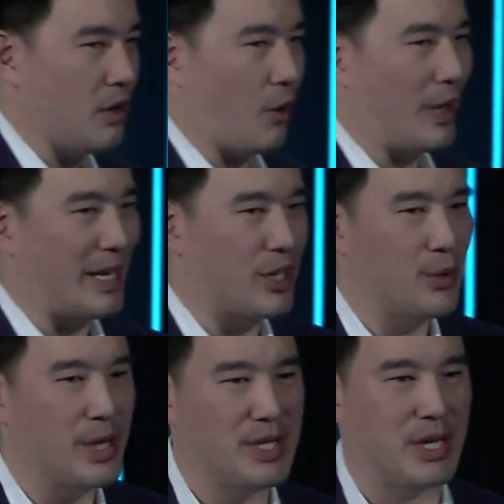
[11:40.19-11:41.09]
are
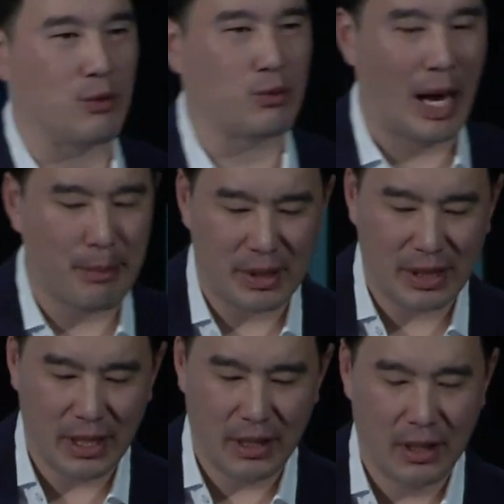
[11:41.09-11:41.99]
increasing
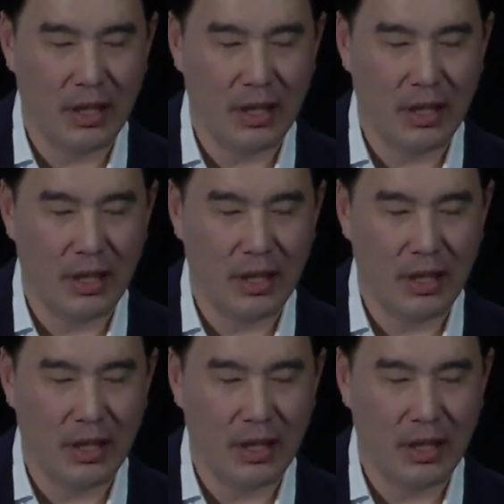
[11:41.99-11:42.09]
rapidly,